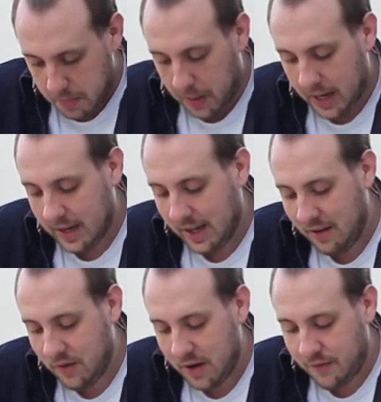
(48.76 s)
But
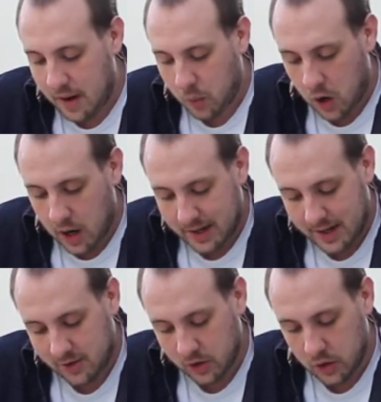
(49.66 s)
even if I were a
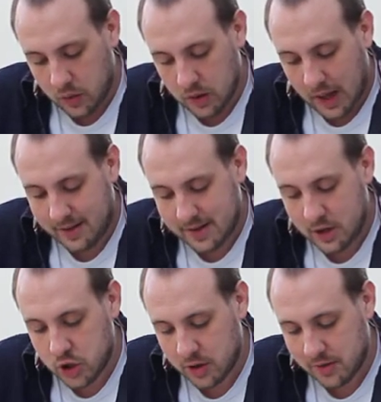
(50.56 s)
dissolute,
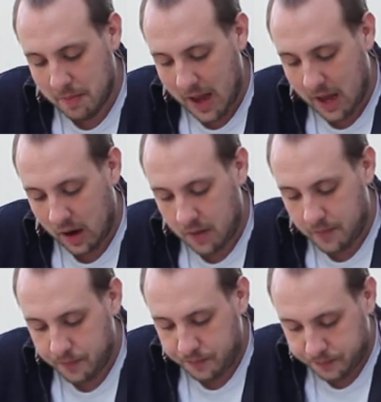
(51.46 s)
licentious man,
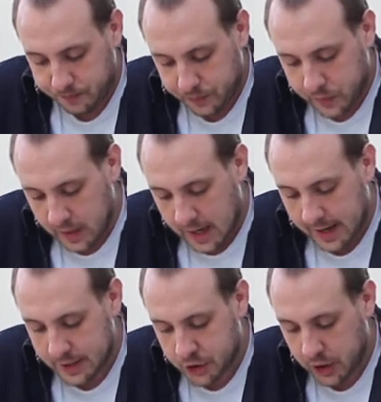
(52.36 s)

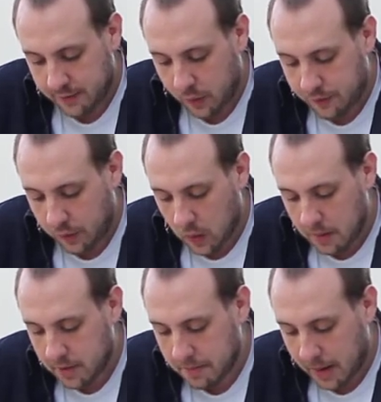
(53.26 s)
I should have
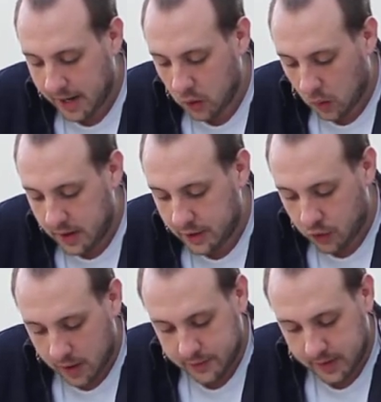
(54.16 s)
reformed by your
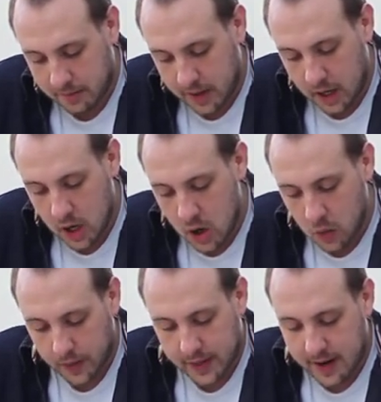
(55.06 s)
entrusting me
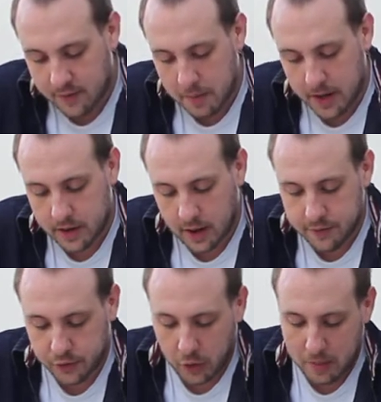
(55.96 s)
with the government
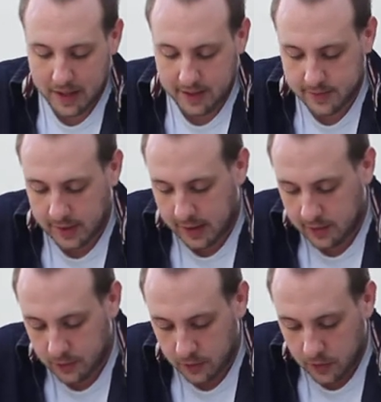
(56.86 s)
of so many
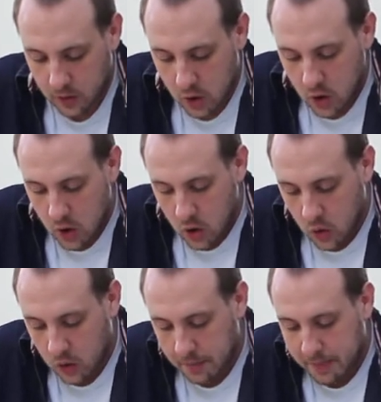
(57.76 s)
cities.
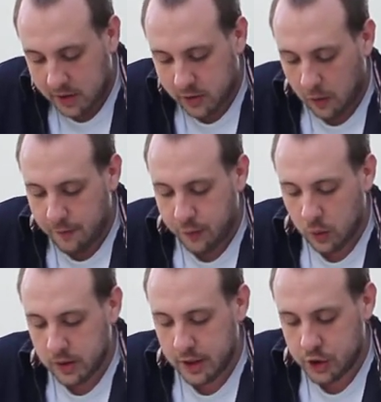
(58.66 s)
Who could be so
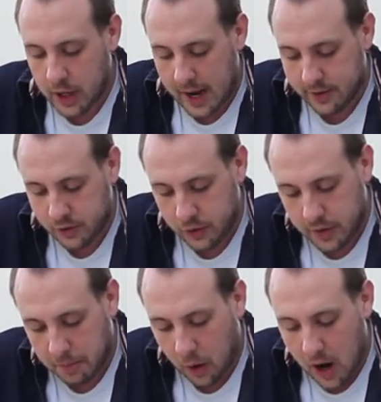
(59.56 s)
foolish as to
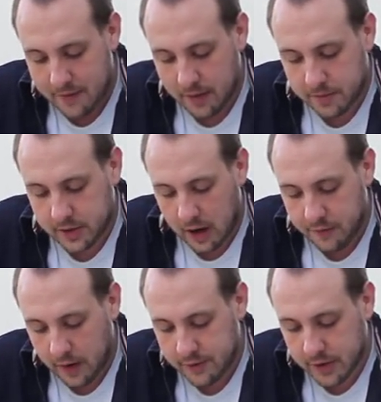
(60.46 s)
deprive himself of